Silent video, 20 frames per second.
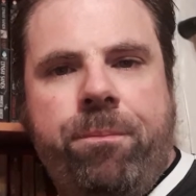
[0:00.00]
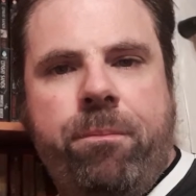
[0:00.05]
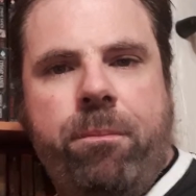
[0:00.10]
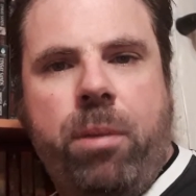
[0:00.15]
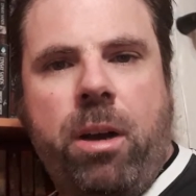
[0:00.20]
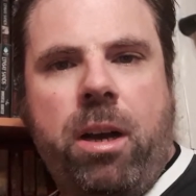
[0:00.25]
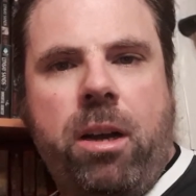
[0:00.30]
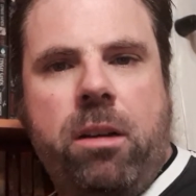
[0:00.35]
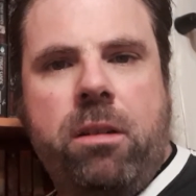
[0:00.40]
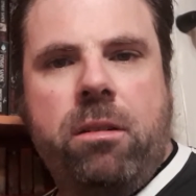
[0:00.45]

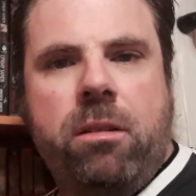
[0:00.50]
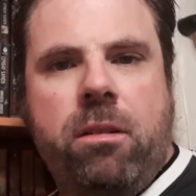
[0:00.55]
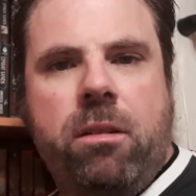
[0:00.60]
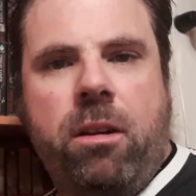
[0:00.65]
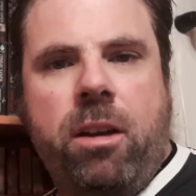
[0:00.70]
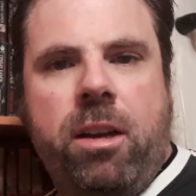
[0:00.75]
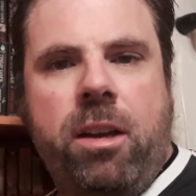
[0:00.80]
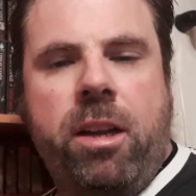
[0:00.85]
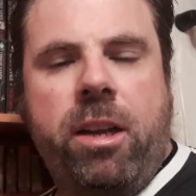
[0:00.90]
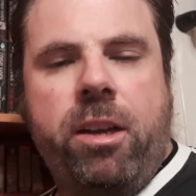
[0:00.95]
but
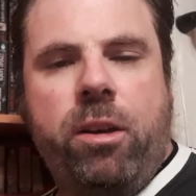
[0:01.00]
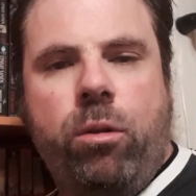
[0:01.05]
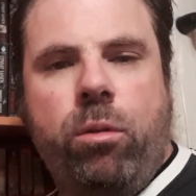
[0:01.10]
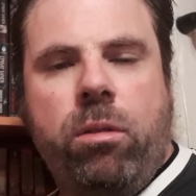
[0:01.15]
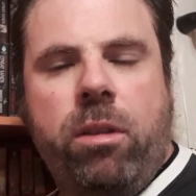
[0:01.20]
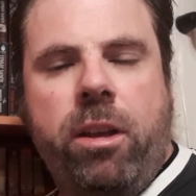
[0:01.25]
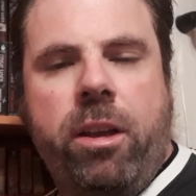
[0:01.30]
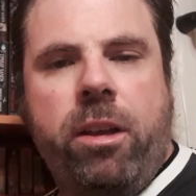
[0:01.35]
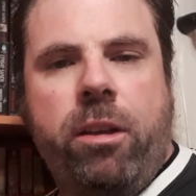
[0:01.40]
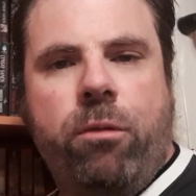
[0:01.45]
I need
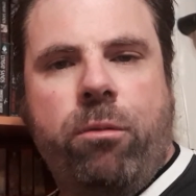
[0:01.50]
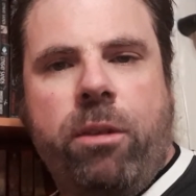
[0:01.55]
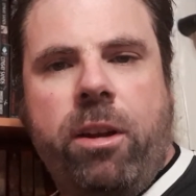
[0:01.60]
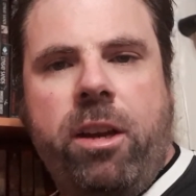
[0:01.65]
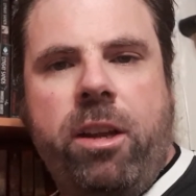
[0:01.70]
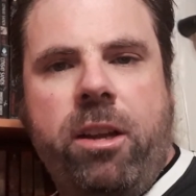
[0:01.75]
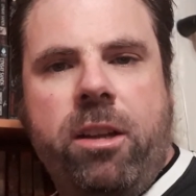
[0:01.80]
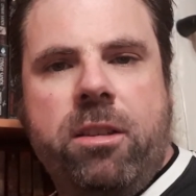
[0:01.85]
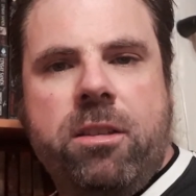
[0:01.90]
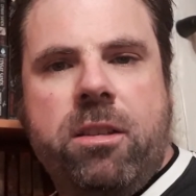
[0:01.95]
all the
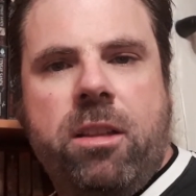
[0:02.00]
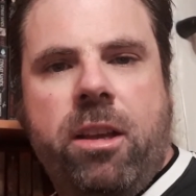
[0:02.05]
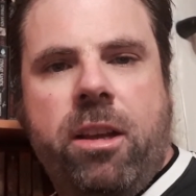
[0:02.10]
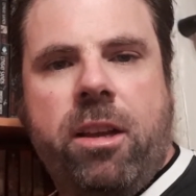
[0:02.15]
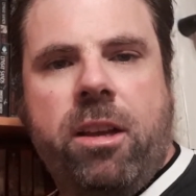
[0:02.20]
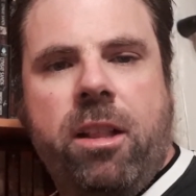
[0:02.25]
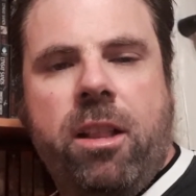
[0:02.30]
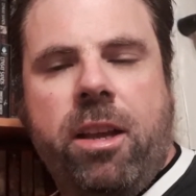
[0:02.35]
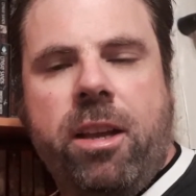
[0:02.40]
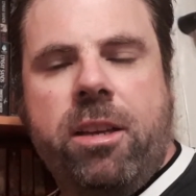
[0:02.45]
ingredients they're
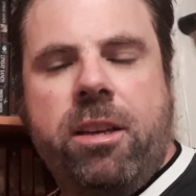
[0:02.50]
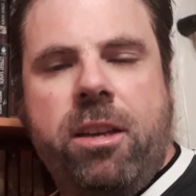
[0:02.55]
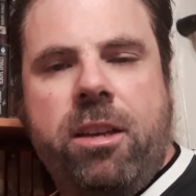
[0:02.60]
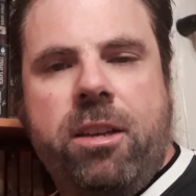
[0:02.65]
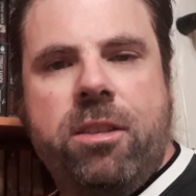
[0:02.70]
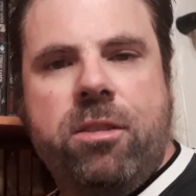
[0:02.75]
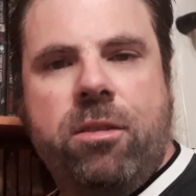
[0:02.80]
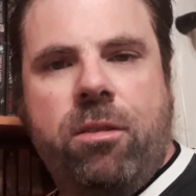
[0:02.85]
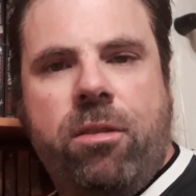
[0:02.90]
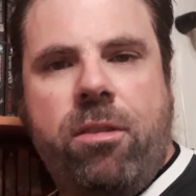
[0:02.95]
collecting
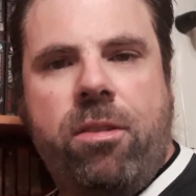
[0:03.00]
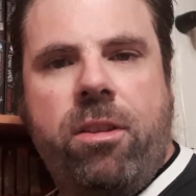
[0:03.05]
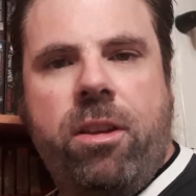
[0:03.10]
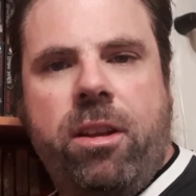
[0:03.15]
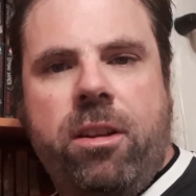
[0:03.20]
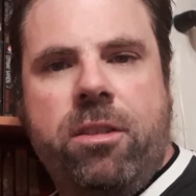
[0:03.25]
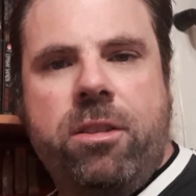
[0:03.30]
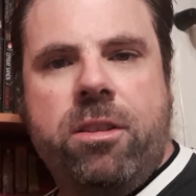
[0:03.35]
sort of thing,